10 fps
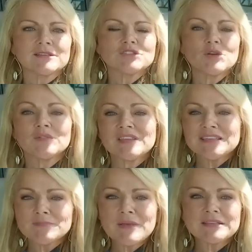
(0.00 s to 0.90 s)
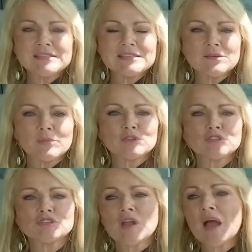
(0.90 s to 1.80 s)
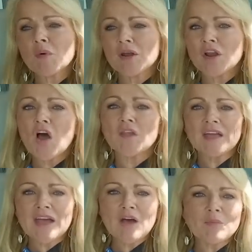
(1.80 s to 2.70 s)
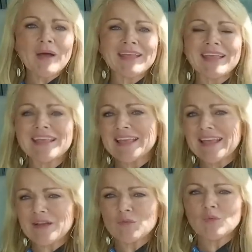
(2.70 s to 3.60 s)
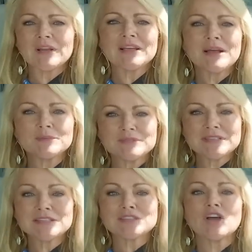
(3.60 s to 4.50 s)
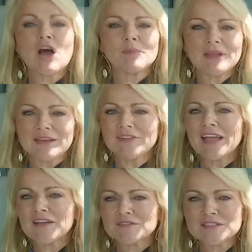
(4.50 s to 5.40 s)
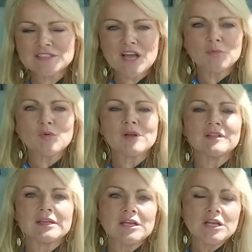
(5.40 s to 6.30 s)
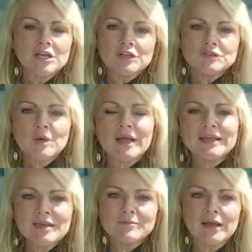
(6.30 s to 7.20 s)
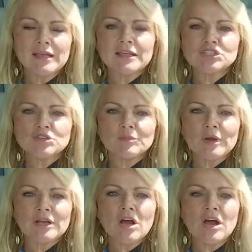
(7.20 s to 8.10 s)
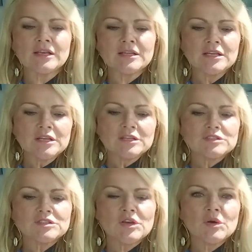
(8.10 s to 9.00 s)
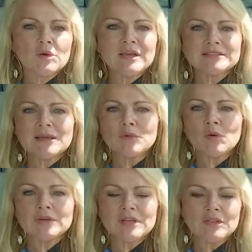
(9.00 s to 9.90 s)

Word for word: So with these big diesel pushers, I want all the help I can get when it comes to stopping if I have to stop quickly. So I keep my engine brake on. So as I'm going down